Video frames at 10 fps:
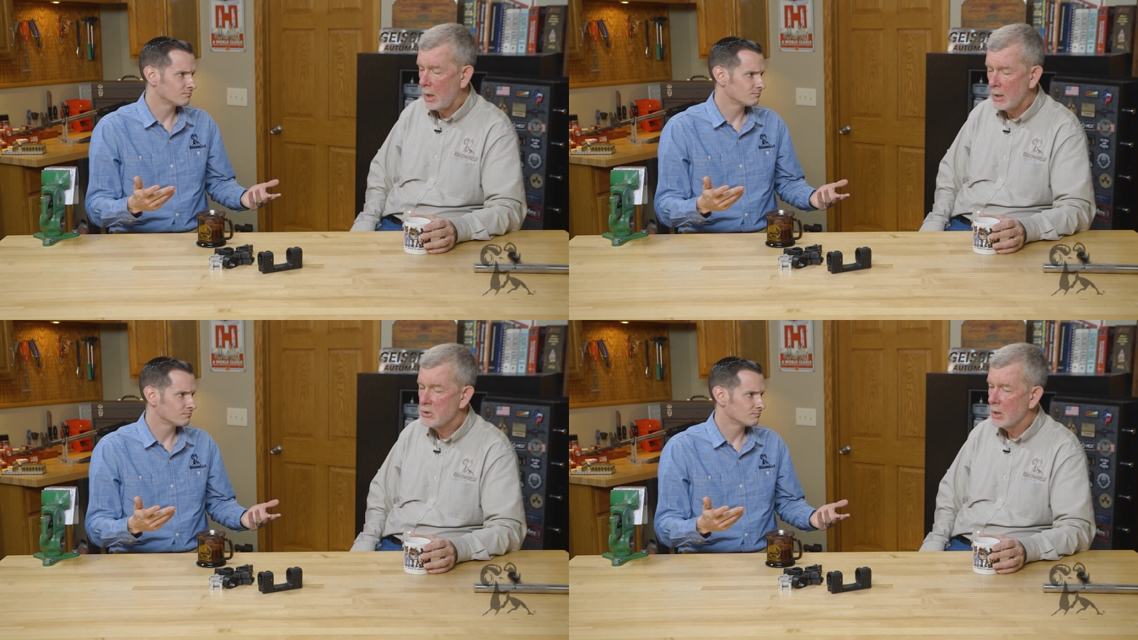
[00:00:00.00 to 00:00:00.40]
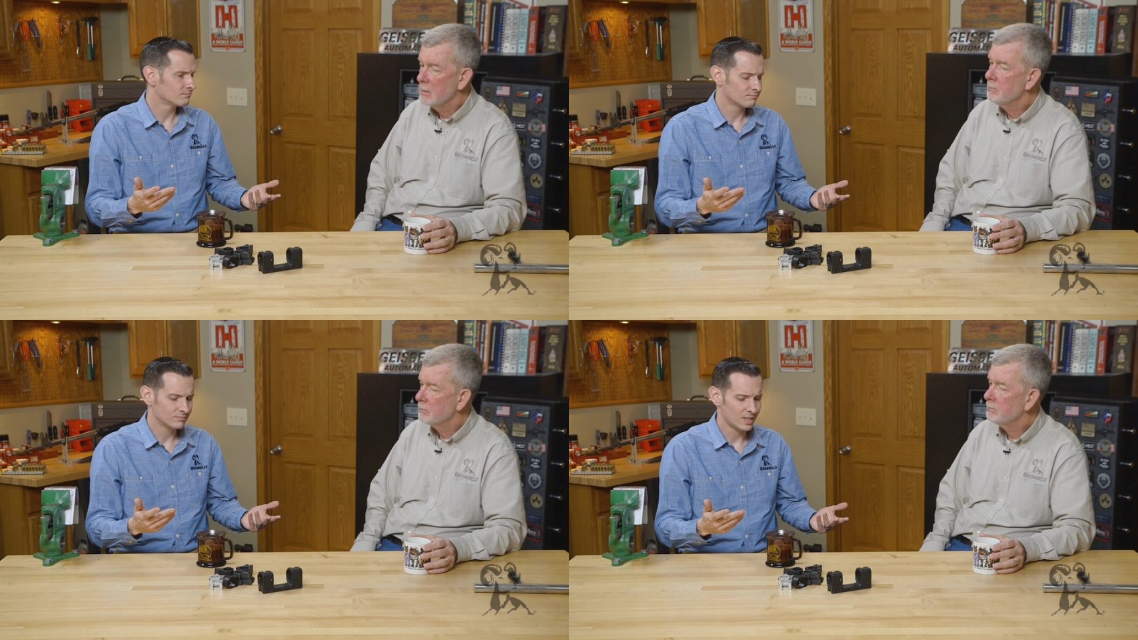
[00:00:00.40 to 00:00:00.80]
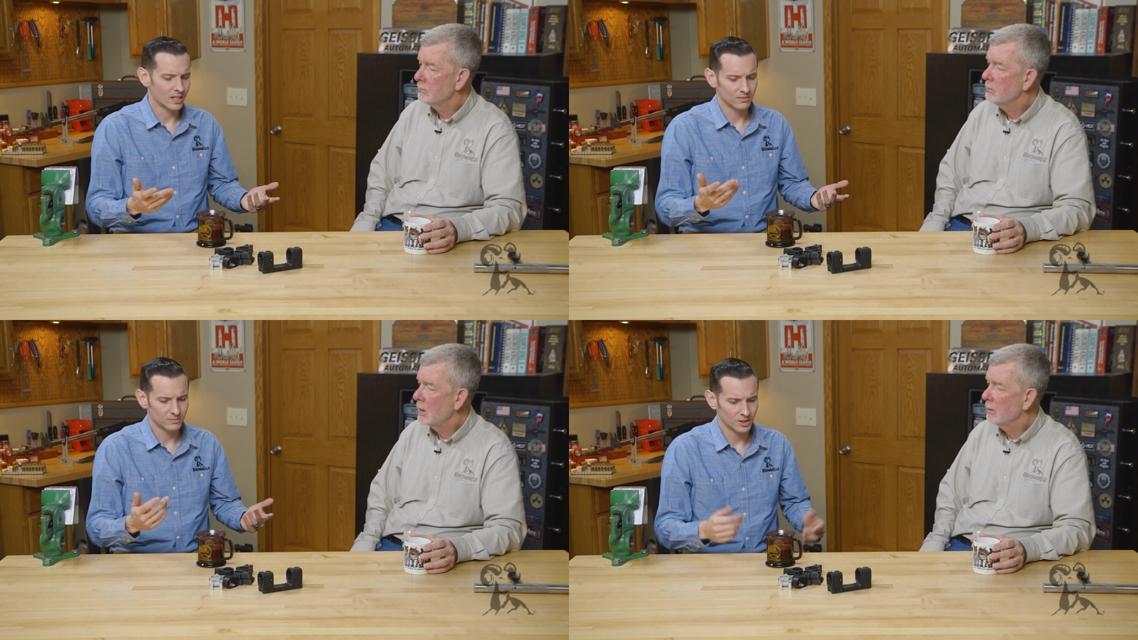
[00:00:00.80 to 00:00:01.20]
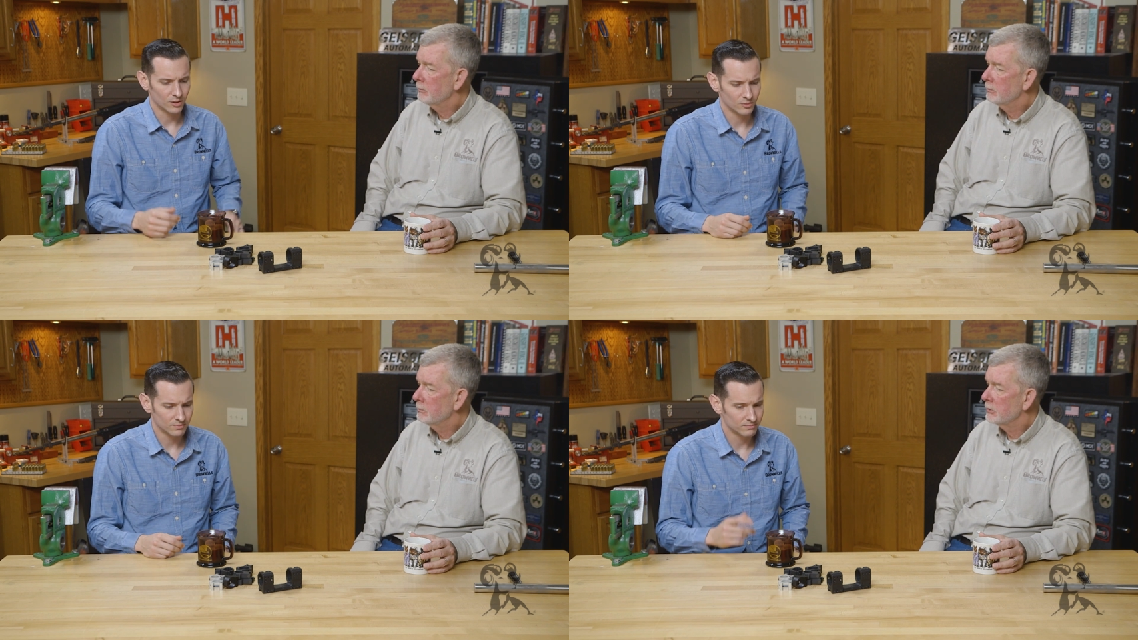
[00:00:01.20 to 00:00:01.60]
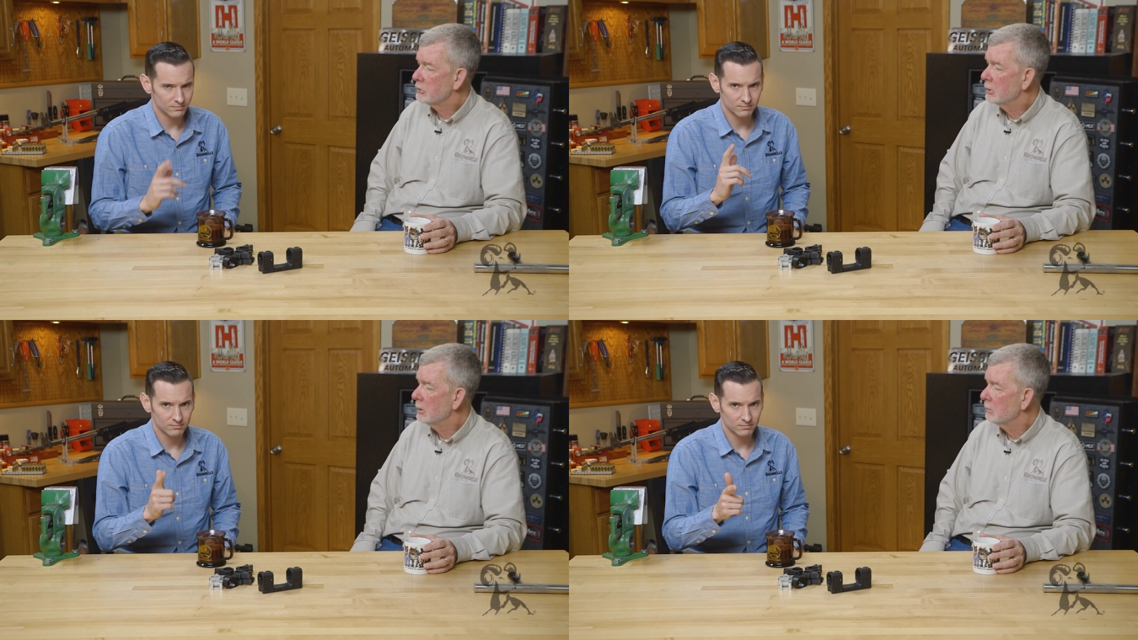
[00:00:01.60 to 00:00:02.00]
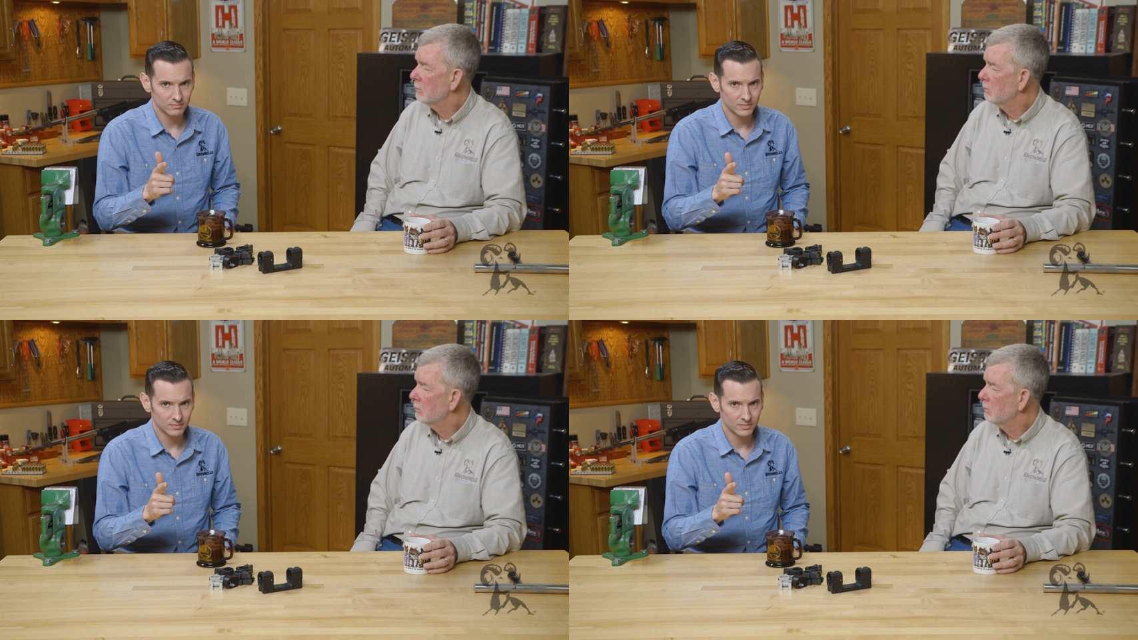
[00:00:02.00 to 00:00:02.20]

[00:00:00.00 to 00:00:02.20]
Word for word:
Speaker 1: I'd say. Yeah, so for sure.